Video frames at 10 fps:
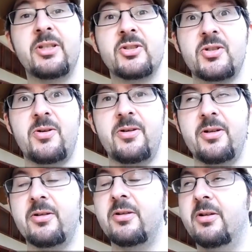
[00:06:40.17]
when I
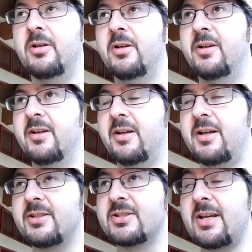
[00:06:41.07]
started.
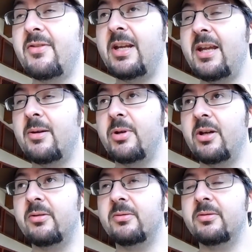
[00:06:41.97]
It's 7 a.m.
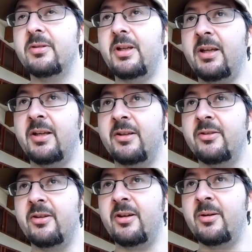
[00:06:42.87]
now,
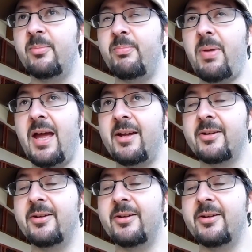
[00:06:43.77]
and I'm back.